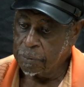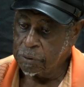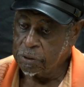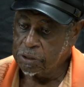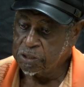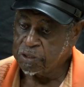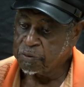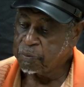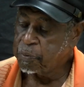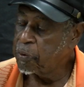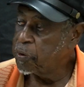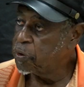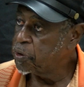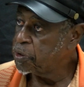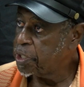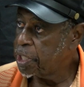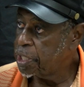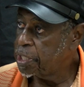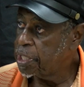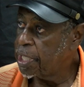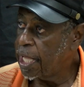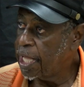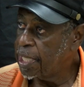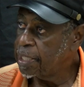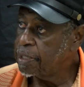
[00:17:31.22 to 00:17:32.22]
spoke a
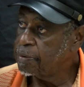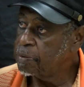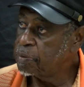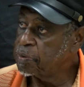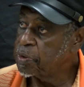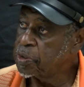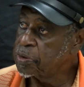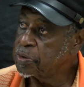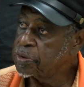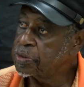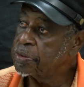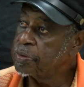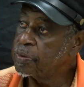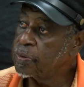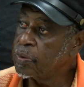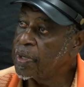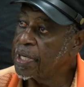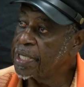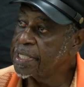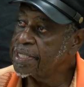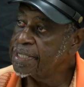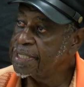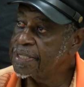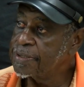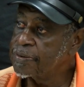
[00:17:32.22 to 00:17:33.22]
lot about
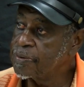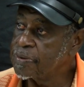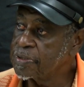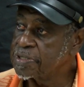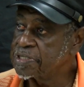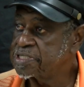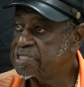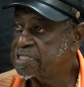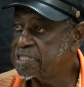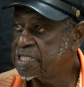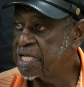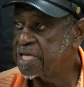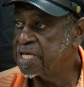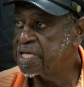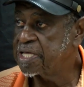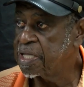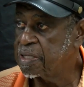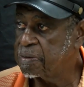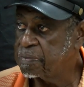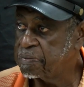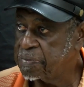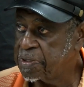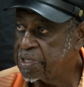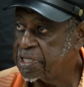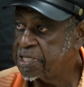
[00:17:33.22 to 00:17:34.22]
what was
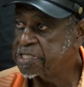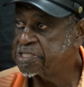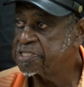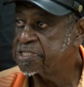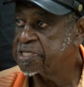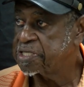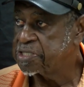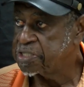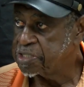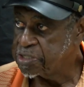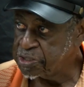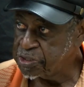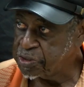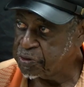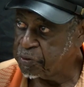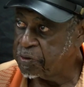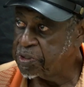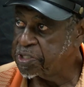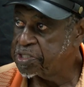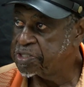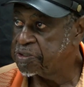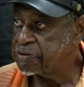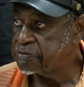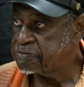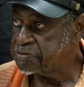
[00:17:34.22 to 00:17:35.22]
taking place on the
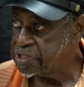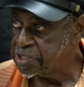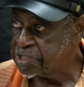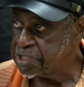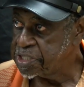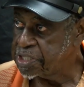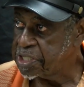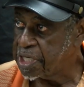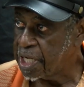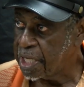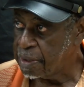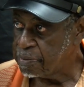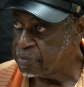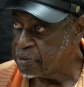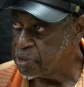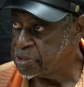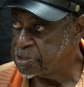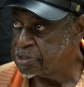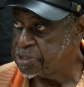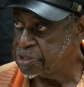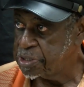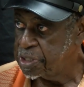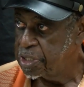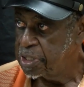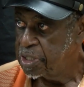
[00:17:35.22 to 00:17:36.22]
streets of St. Thomas
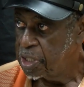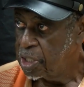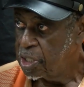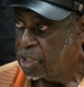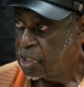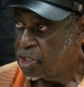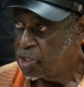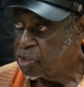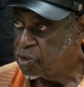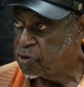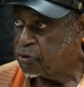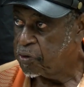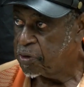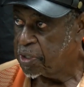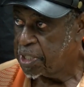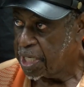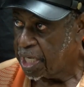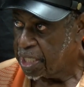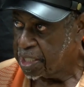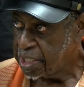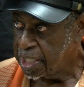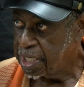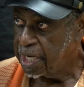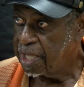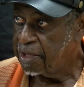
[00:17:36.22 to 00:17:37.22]
during
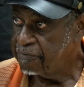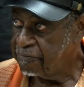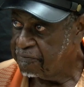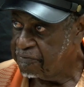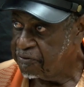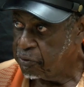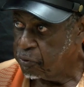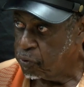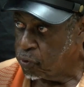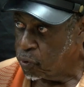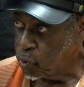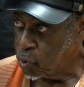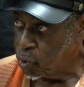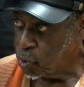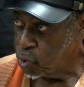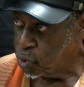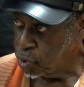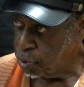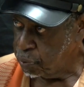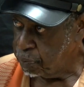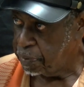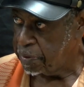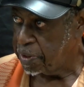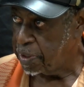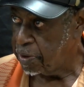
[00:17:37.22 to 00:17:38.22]
that Navy rule
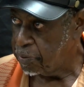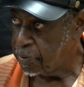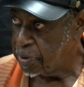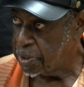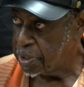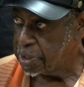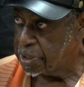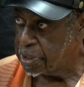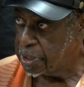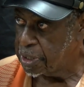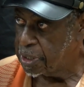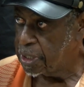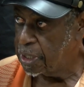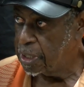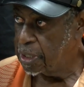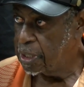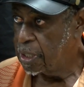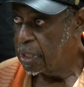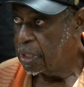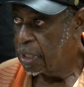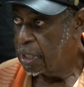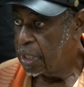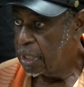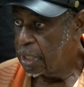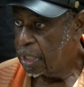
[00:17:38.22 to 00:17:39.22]
period.
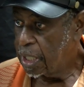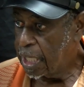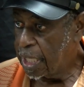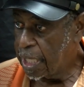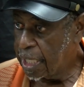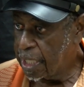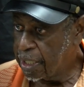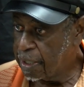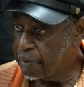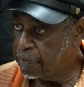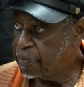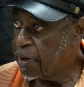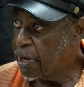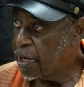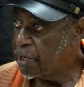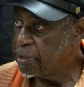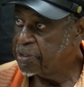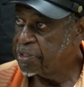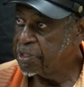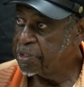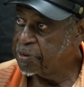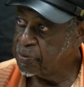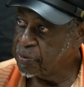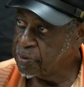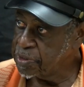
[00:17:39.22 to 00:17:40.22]
And
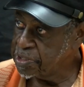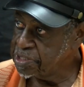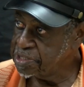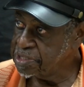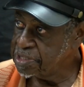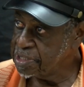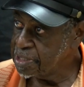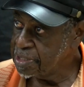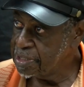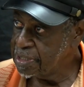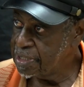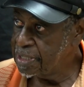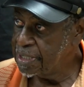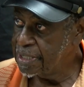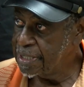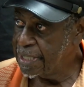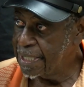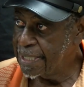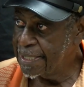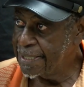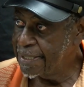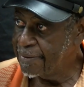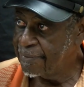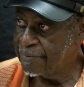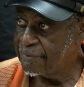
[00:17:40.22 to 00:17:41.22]
apparently it wasn't
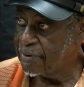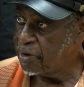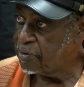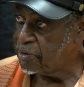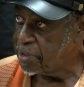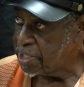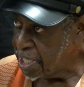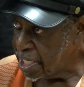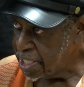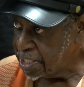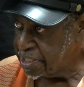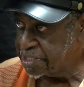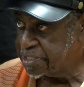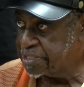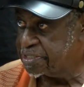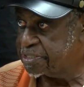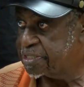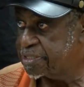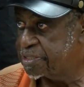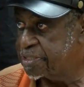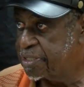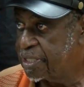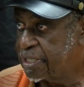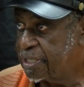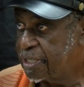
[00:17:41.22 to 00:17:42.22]
very nice
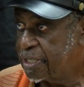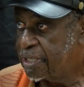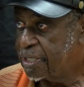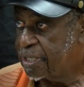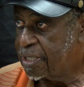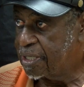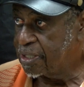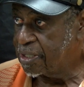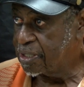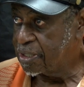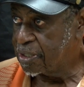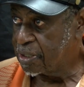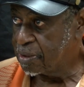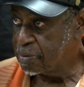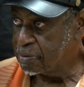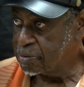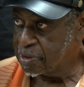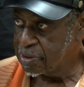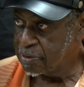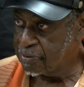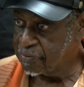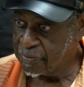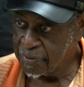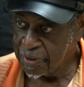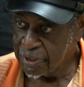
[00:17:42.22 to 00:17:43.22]
in terms
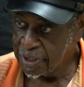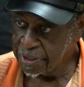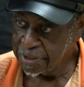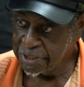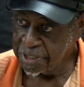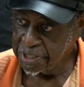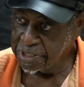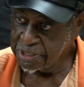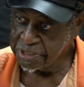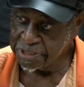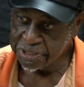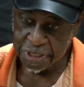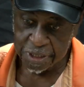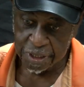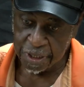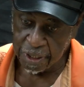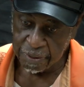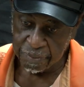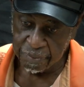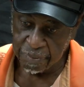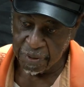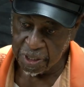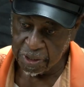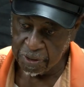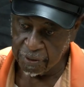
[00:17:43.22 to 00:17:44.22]
of
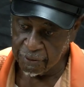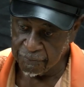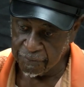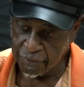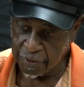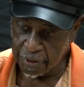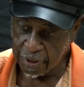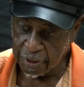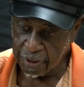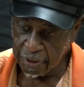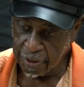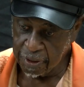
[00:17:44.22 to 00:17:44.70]
many of the